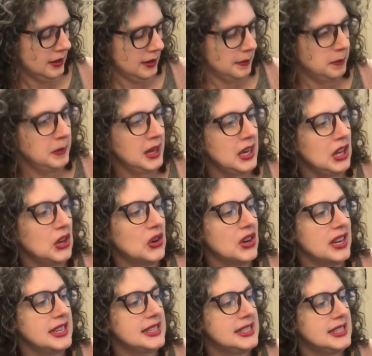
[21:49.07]
Meteor
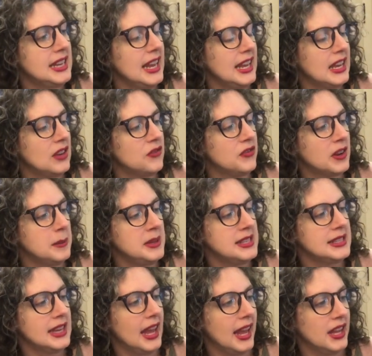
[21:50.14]
is taken from
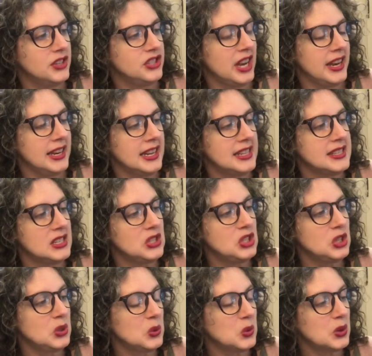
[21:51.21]
his cage and gets a
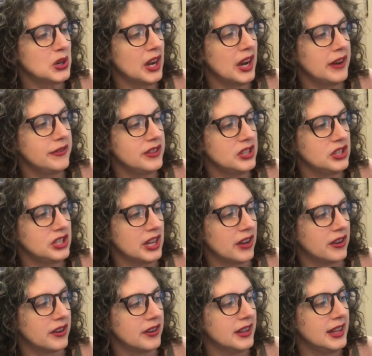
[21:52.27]
tour of the
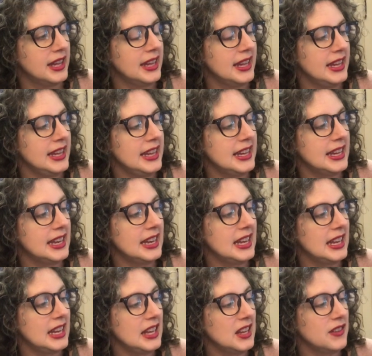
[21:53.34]
shuttle. He can
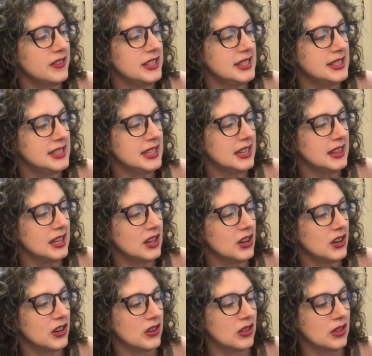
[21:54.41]
even see the
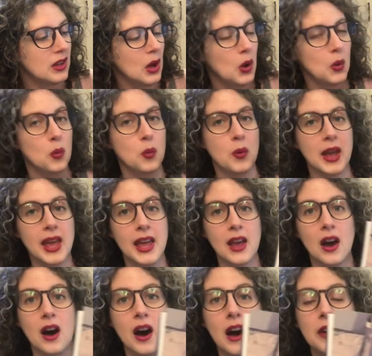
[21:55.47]
Earth way
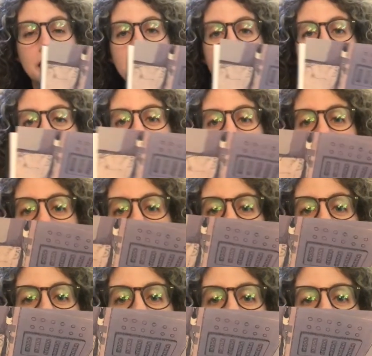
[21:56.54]
off in the
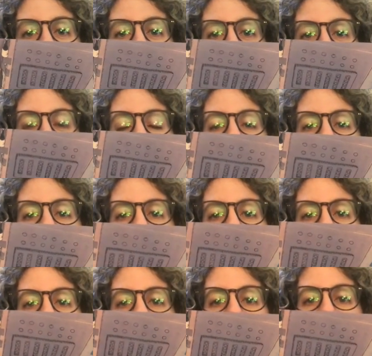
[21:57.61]
distance.
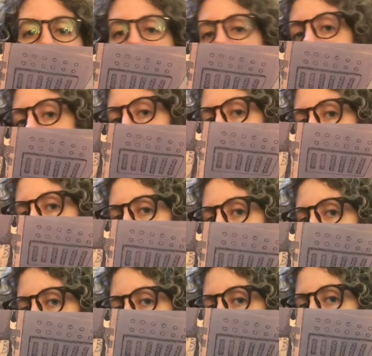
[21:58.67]
That's the Earth
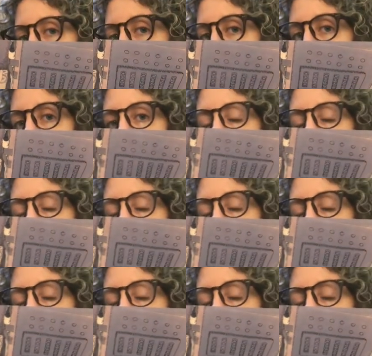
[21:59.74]
right there.